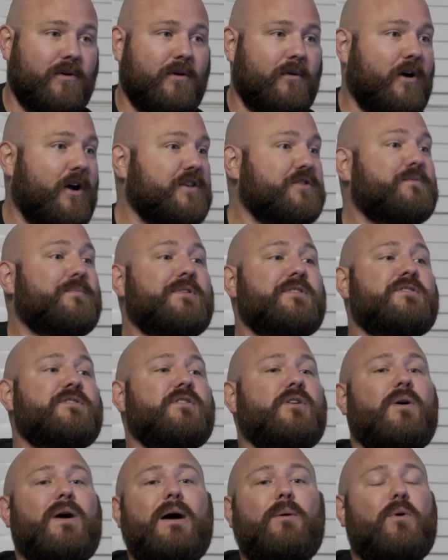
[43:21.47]
husbands
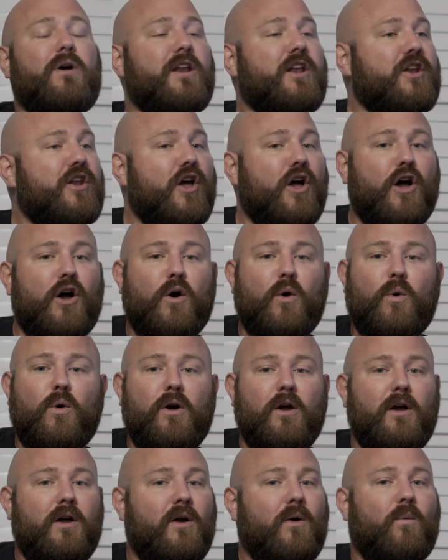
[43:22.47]
do. I want to know
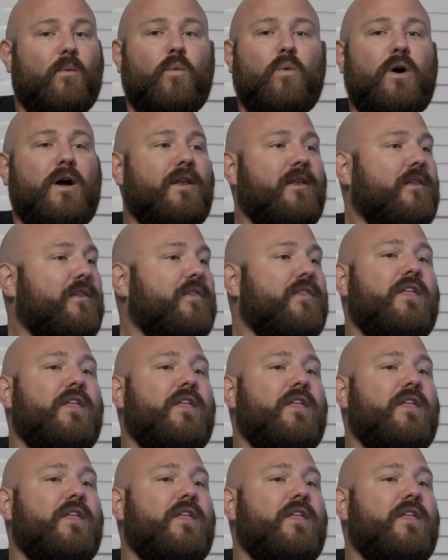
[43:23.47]
what